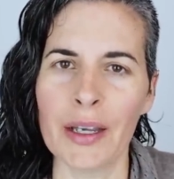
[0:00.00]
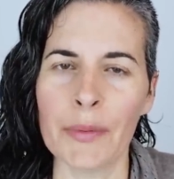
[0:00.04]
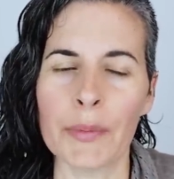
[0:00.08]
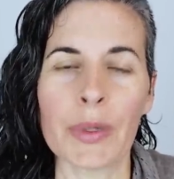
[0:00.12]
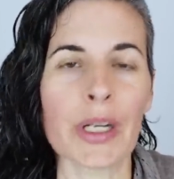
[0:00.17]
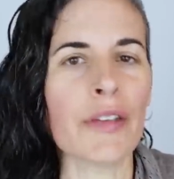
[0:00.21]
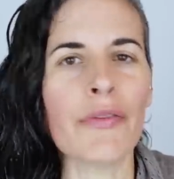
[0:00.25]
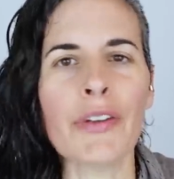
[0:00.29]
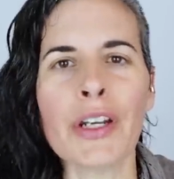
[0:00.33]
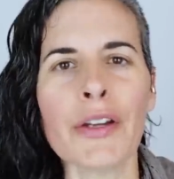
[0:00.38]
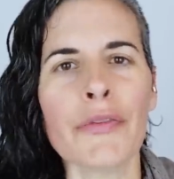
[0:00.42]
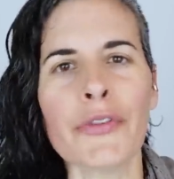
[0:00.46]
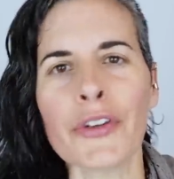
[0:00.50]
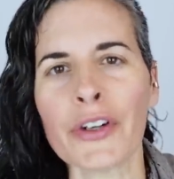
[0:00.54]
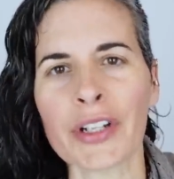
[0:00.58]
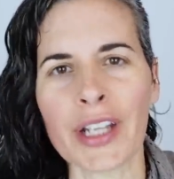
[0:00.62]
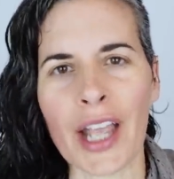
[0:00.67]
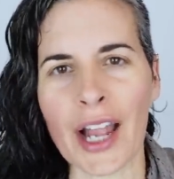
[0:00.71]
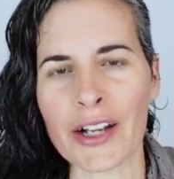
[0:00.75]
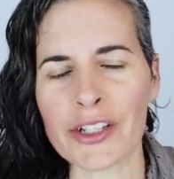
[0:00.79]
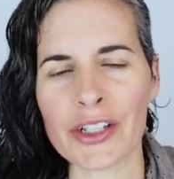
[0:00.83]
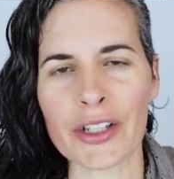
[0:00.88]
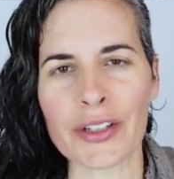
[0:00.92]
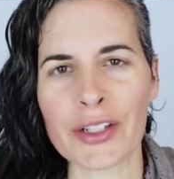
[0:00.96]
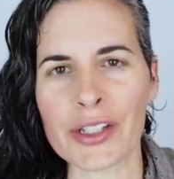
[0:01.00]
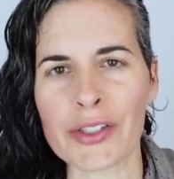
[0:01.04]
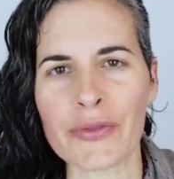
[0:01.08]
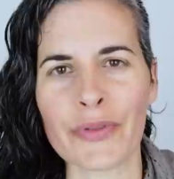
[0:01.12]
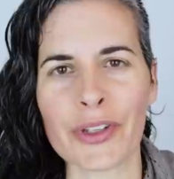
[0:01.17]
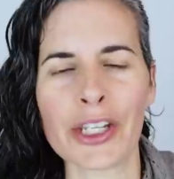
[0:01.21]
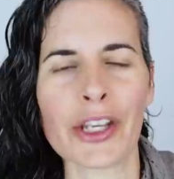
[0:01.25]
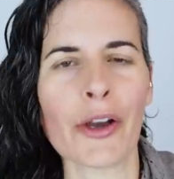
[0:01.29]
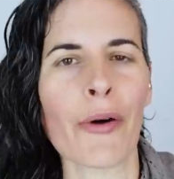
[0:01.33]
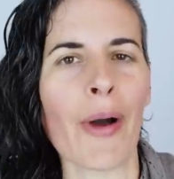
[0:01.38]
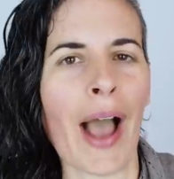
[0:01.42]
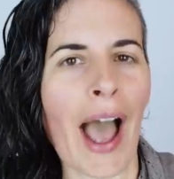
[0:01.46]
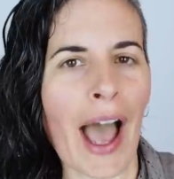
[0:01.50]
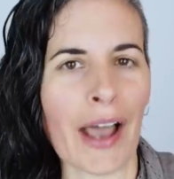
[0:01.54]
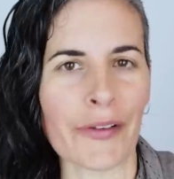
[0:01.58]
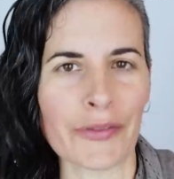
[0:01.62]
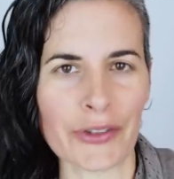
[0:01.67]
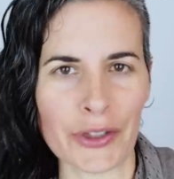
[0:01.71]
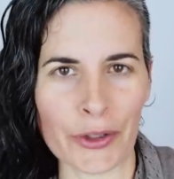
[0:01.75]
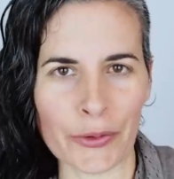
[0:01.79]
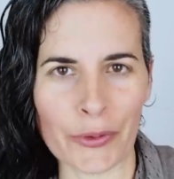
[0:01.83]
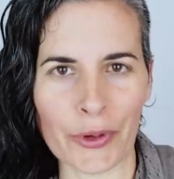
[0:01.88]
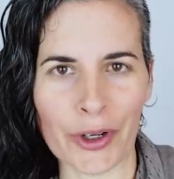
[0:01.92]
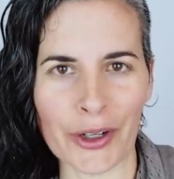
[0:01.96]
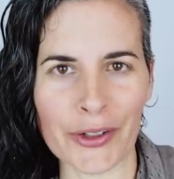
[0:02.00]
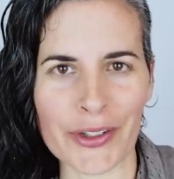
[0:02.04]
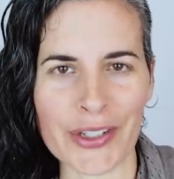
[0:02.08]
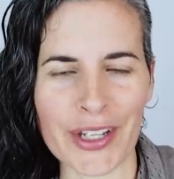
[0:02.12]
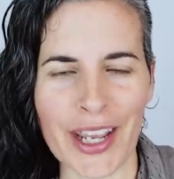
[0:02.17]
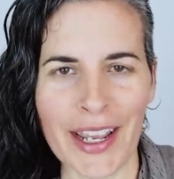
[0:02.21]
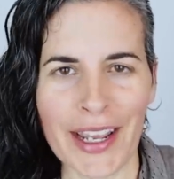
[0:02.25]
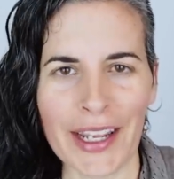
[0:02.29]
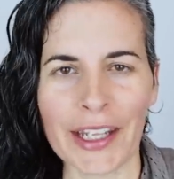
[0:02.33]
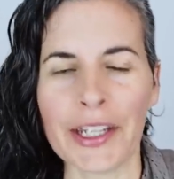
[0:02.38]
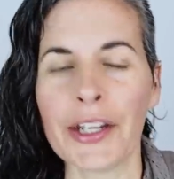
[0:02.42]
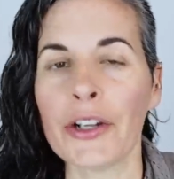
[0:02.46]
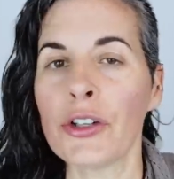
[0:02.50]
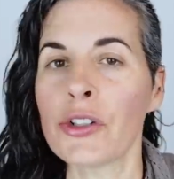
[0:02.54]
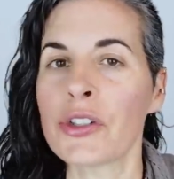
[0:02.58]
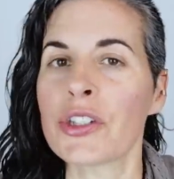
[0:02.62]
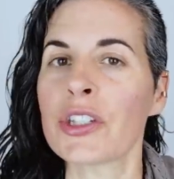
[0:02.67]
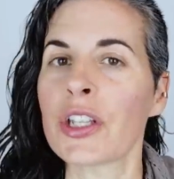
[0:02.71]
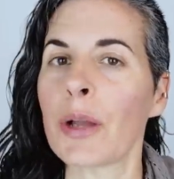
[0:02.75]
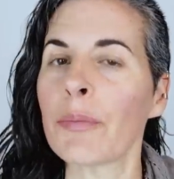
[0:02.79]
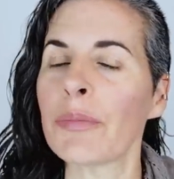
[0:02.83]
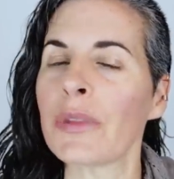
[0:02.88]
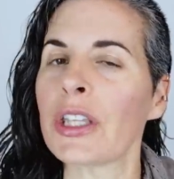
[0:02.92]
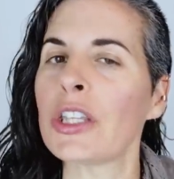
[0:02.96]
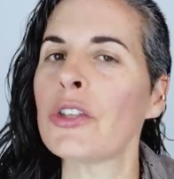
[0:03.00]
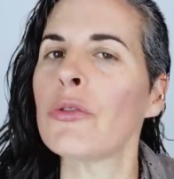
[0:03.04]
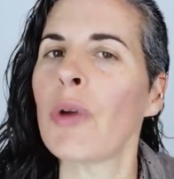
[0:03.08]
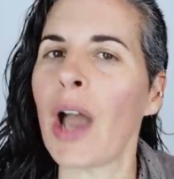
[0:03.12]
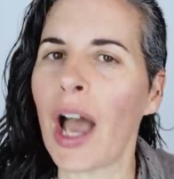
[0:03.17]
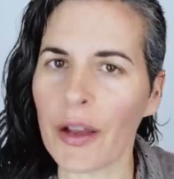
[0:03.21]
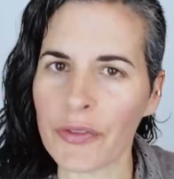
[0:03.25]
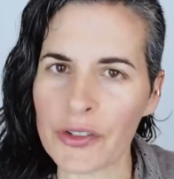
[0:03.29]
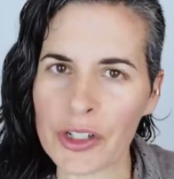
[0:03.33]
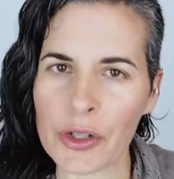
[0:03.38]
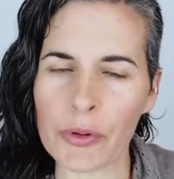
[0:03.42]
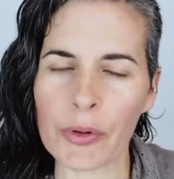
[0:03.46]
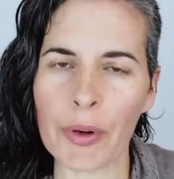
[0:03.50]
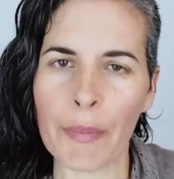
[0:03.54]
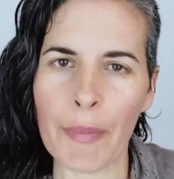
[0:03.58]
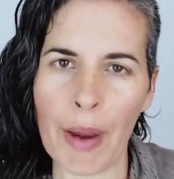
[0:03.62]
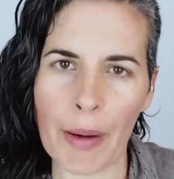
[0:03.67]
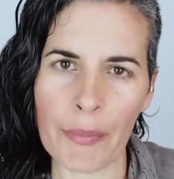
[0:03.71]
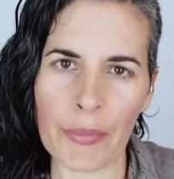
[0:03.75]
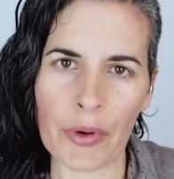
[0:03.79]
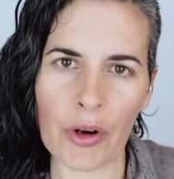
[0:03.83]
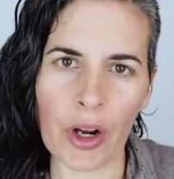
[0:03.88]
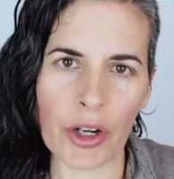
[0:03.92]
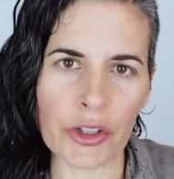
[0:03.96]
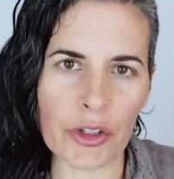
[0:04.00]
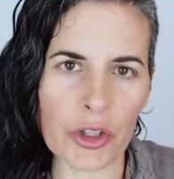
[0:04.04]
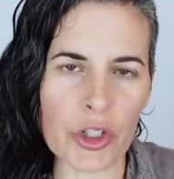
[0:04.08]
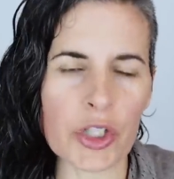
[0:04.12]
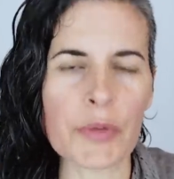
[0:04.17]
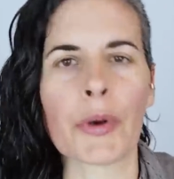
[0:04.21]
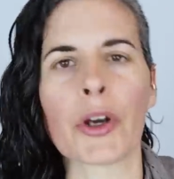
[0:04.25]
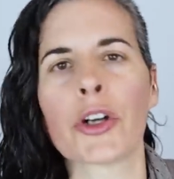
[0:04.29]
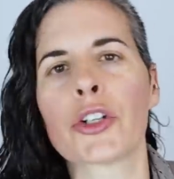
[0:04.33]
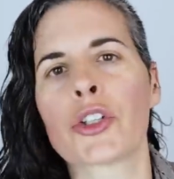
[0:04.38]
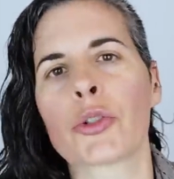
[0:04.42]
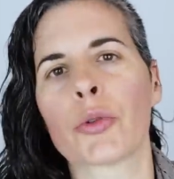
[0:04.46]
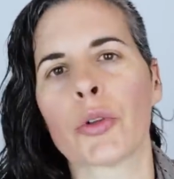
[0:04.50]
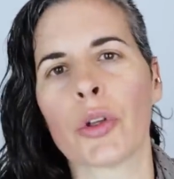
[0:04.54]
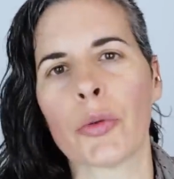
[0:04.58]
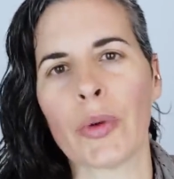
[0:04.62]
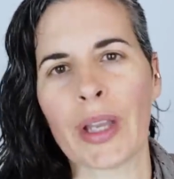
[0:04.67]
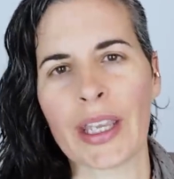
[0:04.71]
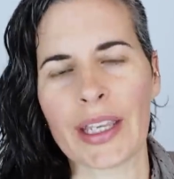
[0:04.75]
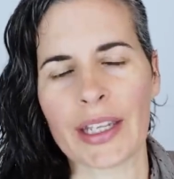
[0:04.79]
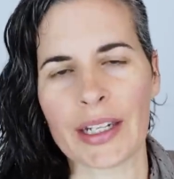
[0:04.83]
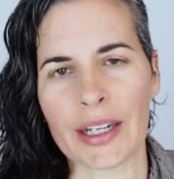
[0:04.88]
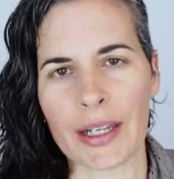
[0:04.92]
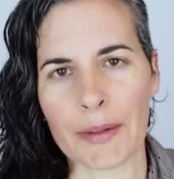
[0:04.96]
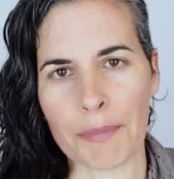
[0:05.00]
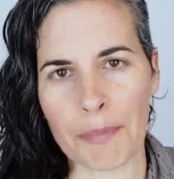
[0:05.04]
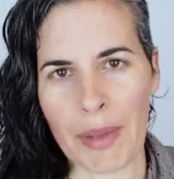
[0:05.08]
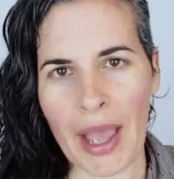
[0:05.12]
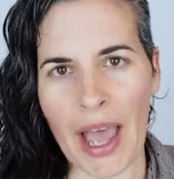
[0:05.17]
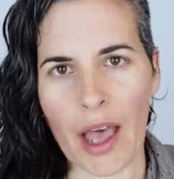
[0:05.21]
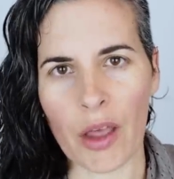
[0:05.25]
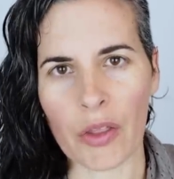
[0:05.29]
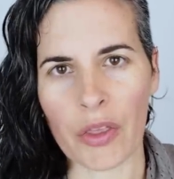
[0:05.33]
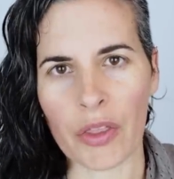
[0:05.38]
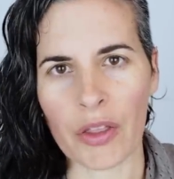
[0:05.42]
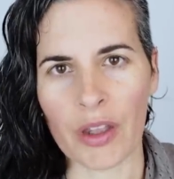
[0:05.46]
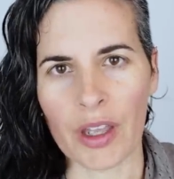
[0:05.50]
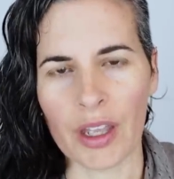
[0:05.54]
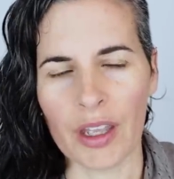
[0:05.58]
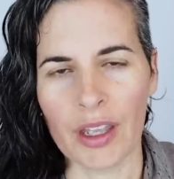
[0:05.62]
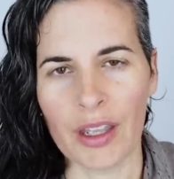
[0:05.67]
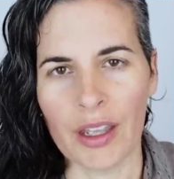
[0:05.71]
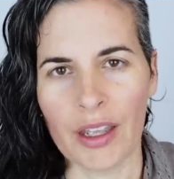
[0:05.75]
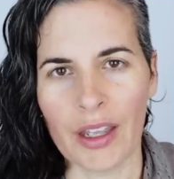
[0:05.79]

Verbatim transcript: But even if you're catching this video afterwards, here's something you have to remember on your spiritual awakening path.